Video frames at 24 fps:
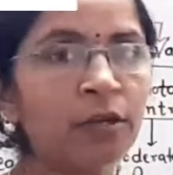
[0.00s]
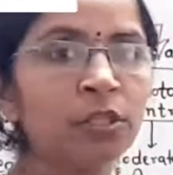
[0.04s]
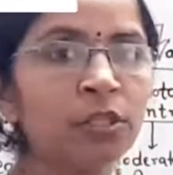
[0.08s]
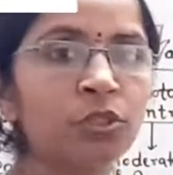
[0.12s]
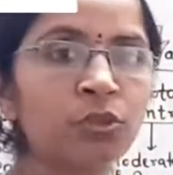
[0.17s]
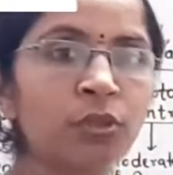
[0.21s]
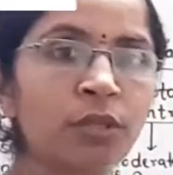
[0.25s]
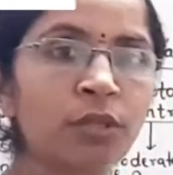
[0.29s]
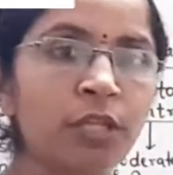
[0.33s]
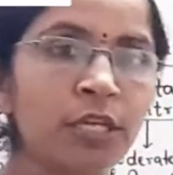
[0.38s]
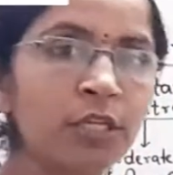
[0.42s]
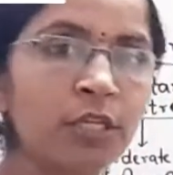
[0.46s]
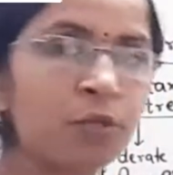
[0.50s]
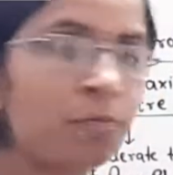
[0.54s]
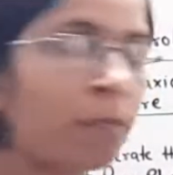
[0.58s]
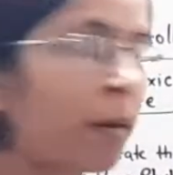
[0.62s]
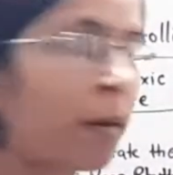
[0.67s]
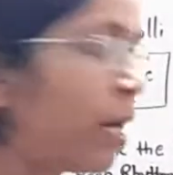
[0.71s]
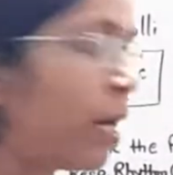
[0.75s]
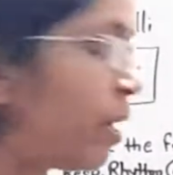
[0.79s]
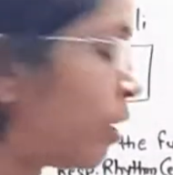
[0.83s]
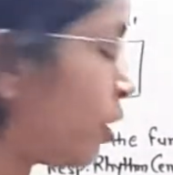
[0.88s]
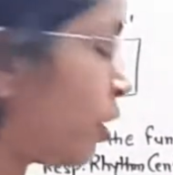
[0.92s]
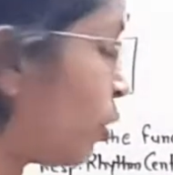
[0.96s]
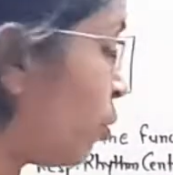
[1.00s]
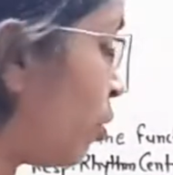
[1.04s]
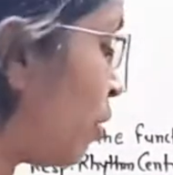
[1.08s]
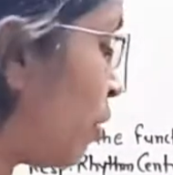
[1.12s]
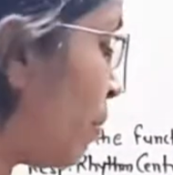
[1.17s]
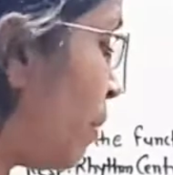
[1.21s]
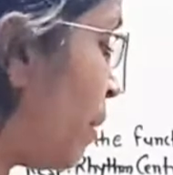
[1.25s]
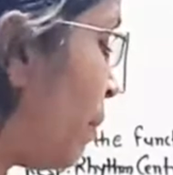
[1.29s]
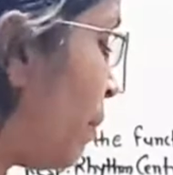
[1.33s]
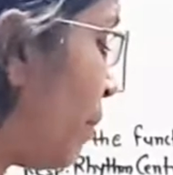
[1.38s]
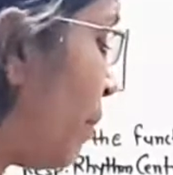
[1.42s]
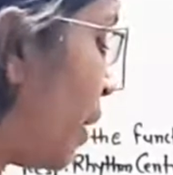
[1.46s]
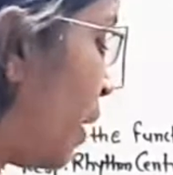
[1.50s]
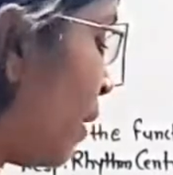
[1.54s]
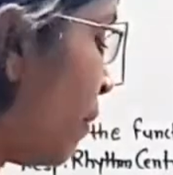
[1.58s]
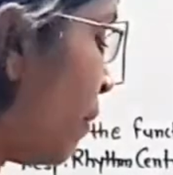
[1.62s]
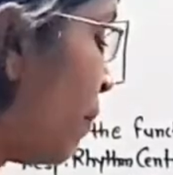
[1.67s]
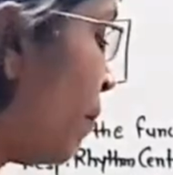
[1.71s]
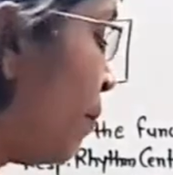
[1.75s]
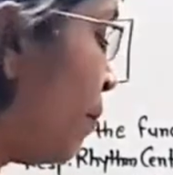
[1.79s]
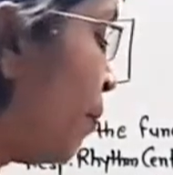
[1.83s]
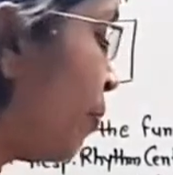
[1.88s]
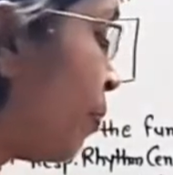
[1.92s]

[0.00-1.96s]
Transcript: So this part you remember,